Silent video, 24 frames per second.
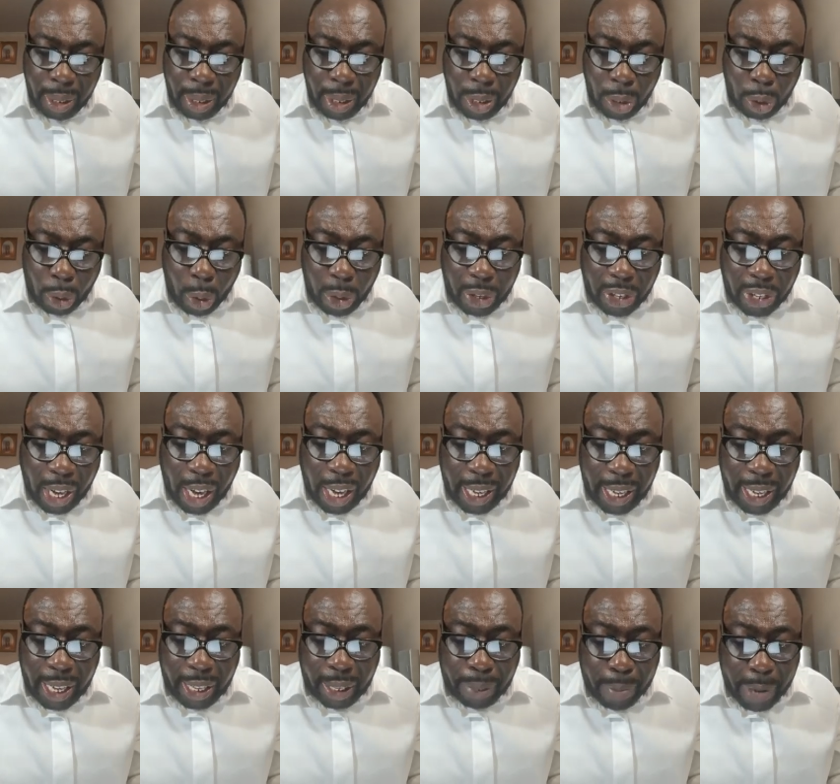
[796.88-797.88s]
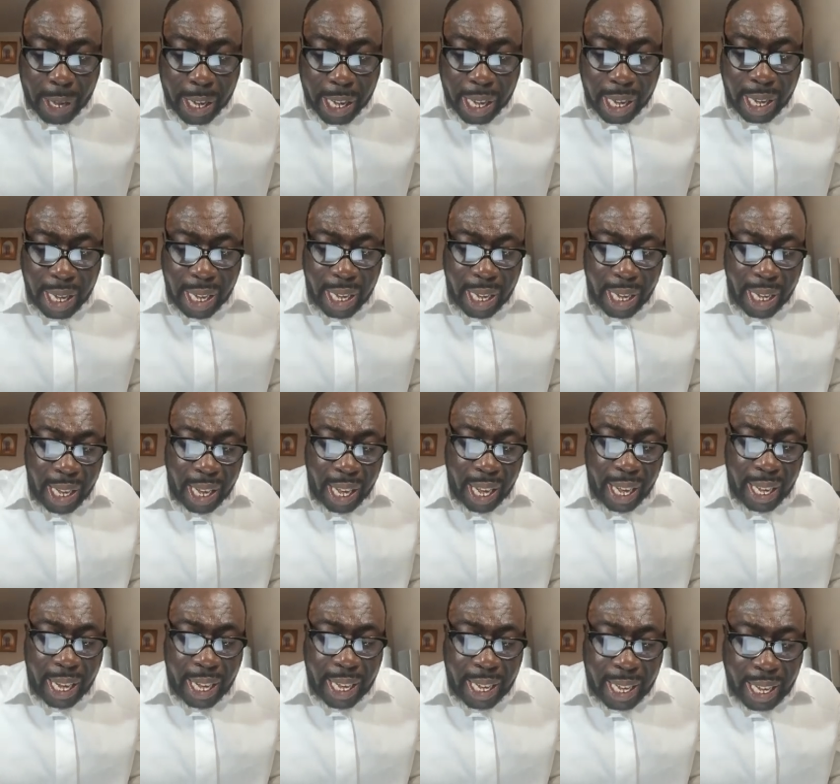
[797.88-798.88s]
so shall it be
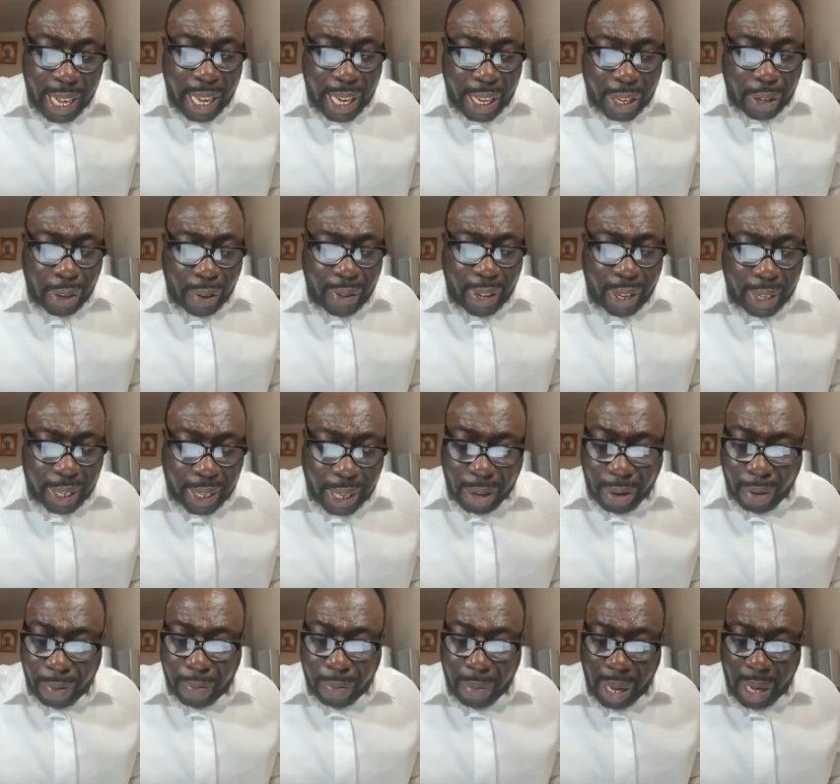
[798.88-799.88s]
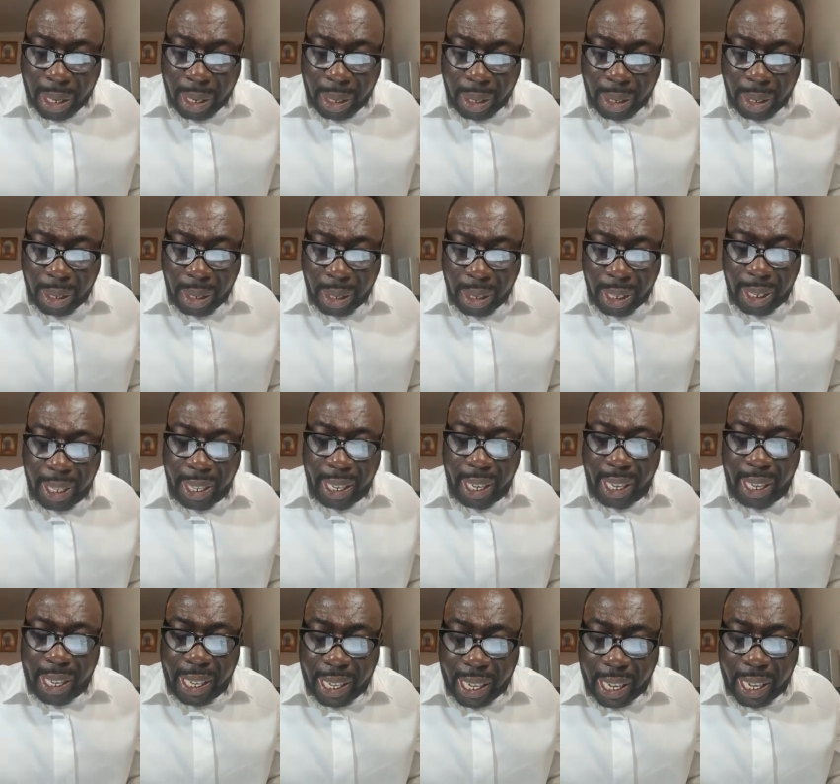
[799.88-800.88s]
in the days of the Son of Man. They
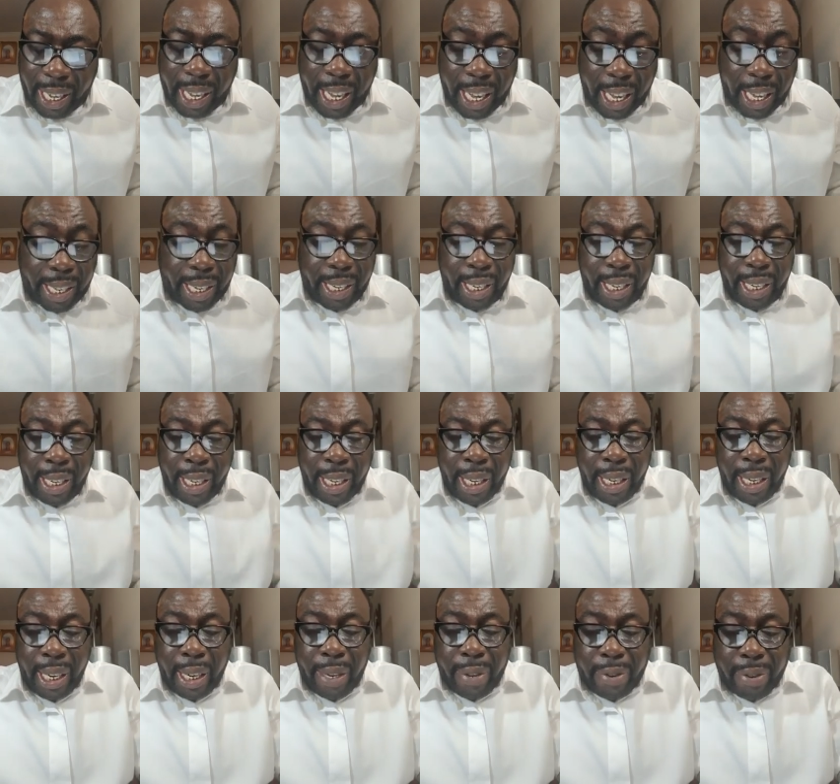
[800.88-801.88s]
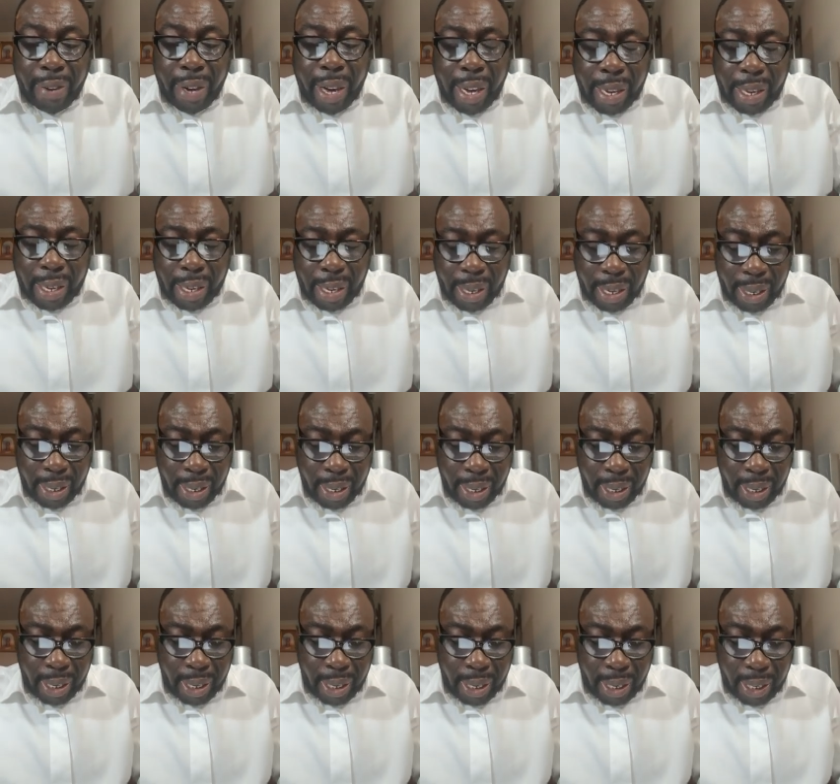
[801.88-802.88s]
did eat, they drank,
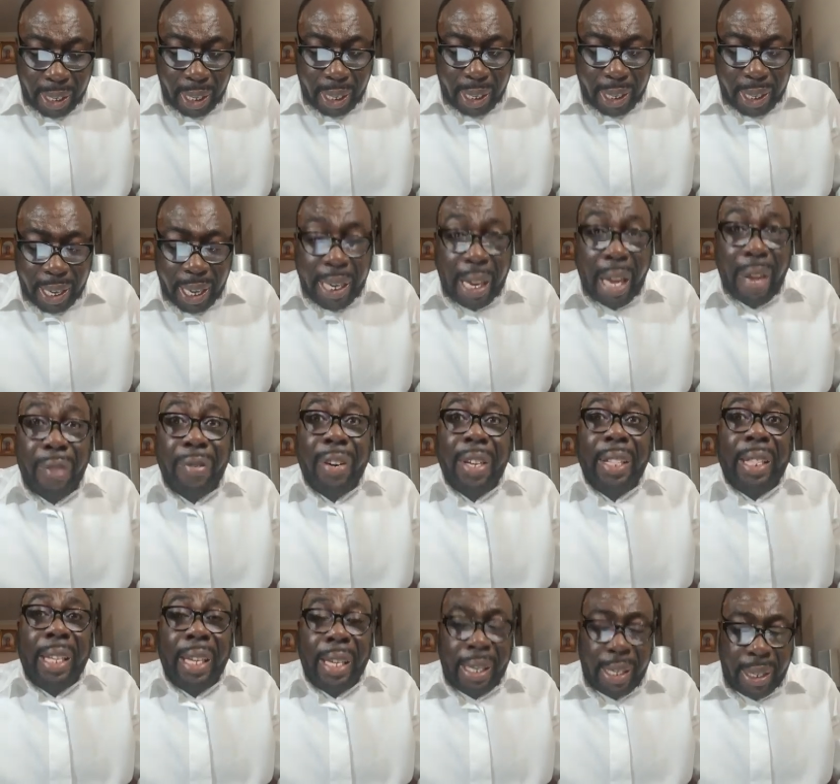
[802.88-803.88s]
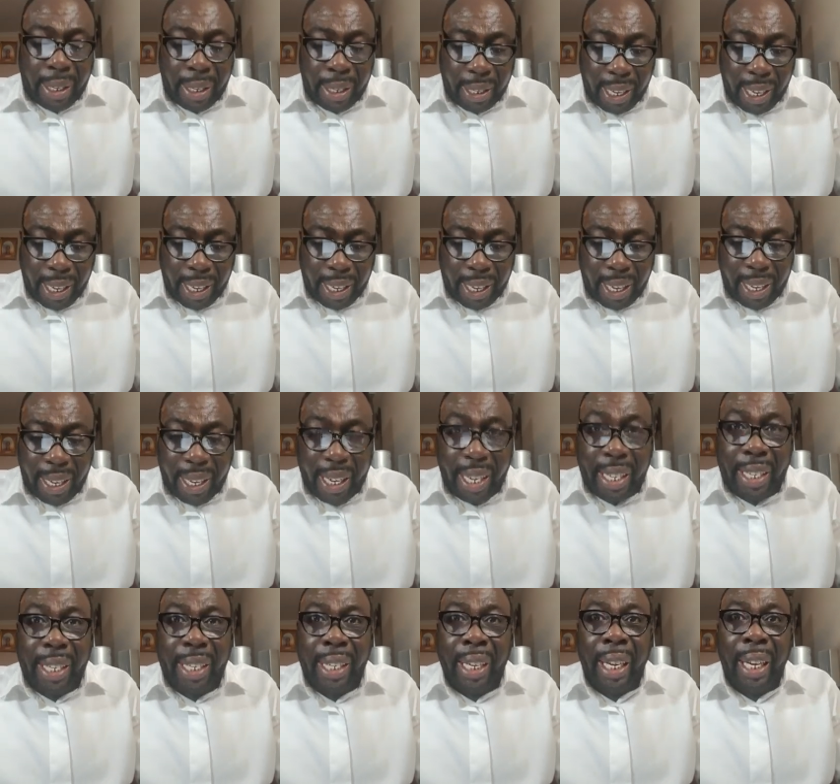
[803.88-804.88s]
they did everything, thinking
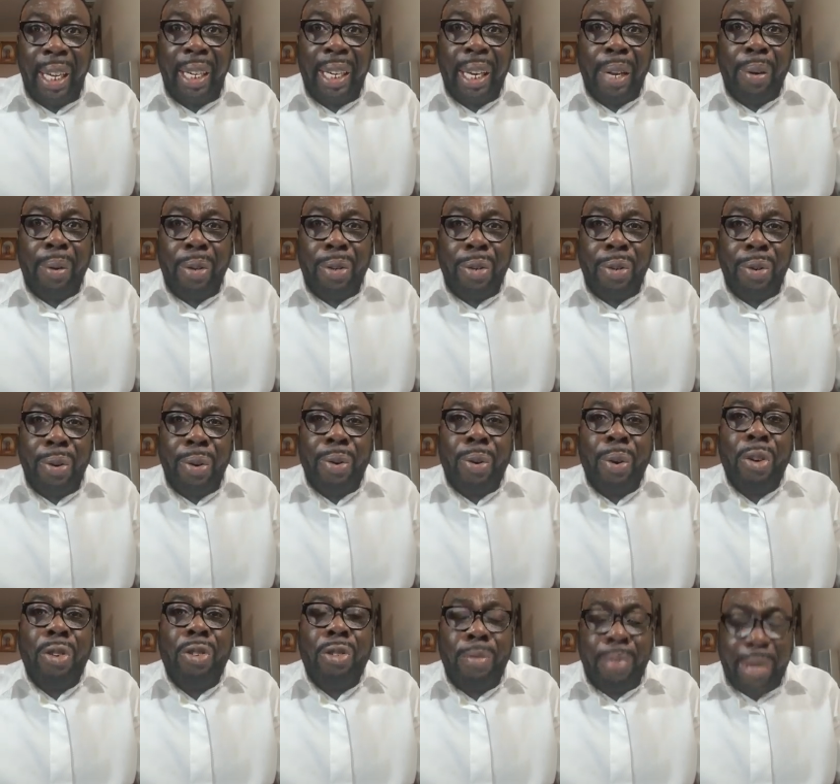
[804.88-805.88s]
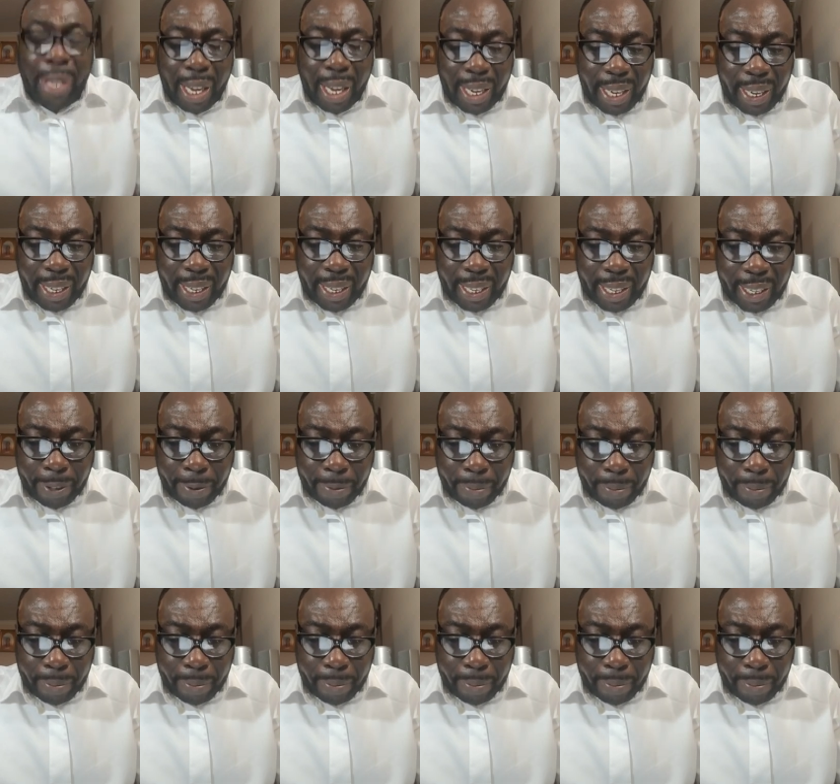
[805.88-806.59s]
that there was no going to be an end.